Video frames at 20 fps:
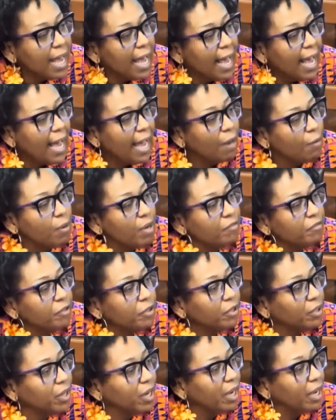
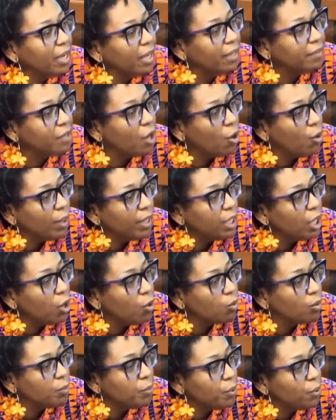However, the OLO
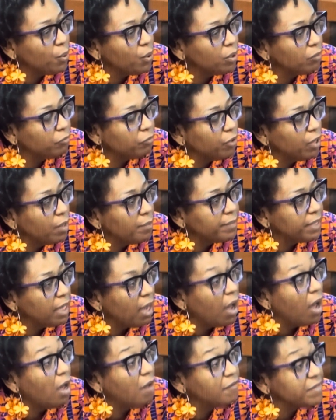report from the
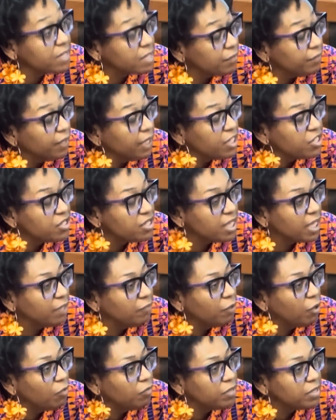Office of Legislative
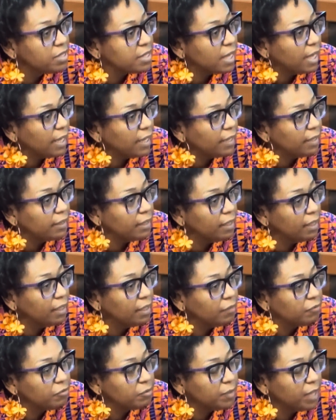Oversight
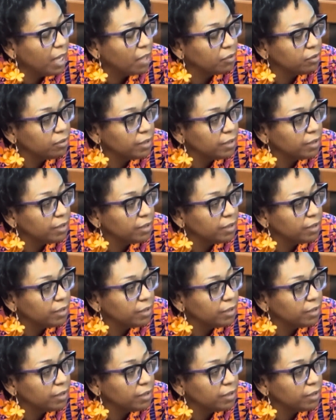from Dr.